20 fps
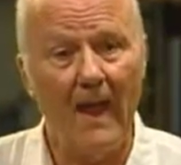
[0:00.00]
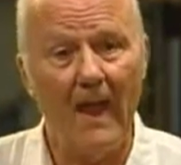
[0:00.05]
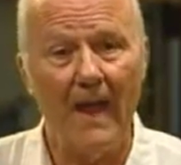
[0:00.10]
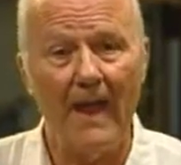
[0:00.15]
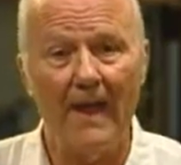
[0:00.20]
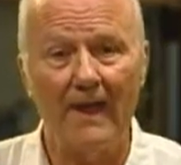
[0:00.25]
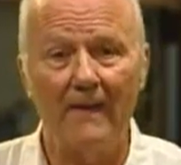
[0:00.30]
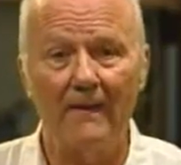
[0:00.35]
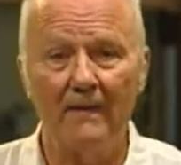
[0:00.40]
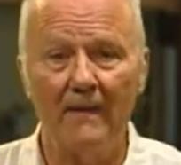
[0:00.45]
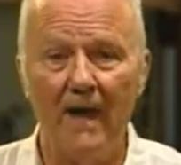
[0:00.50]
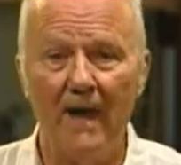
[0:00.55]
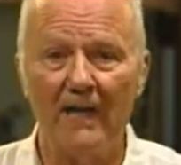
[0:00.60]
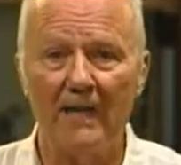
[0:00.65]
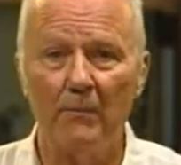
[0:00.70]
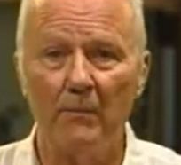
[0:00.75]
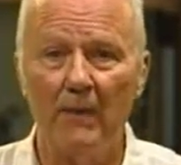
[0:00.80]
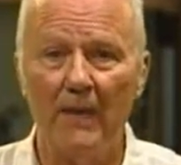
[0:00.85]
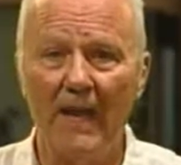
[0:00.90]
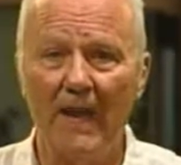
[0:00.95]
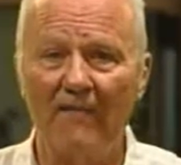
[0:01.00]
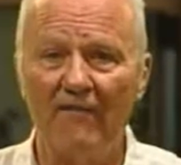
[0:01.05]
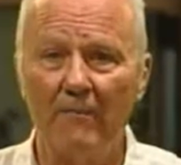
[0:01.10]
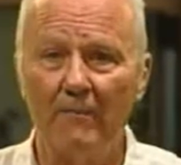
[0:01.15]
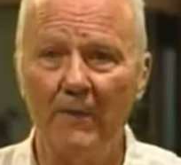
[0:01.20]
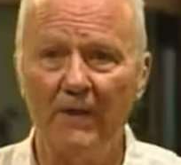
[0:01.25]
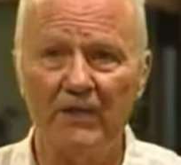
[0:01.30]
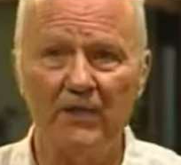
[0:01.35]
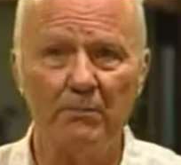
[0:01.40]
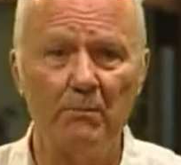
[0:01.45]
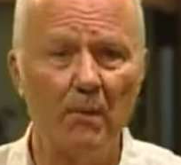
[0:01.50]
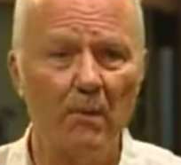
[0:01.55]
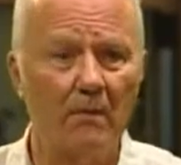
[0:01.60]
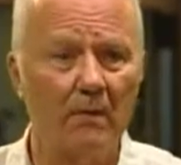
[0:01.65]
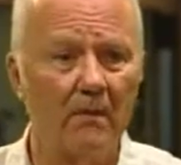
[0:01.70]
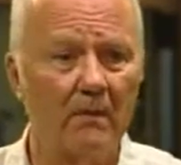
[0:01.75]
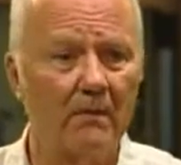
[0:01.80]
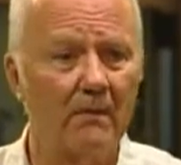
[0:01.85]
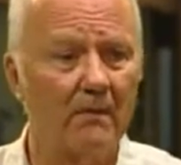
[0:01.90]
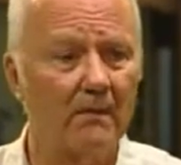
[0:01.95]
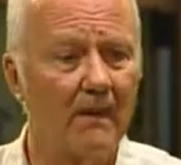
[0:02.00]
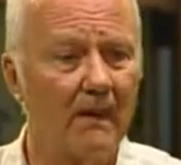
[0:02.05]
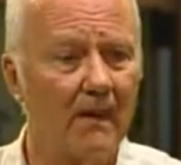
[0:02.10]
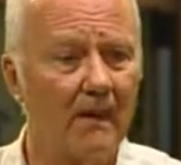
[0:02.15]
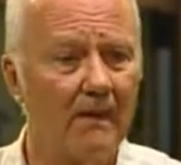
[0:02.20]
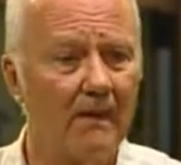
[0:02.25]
and a lot of them will have much more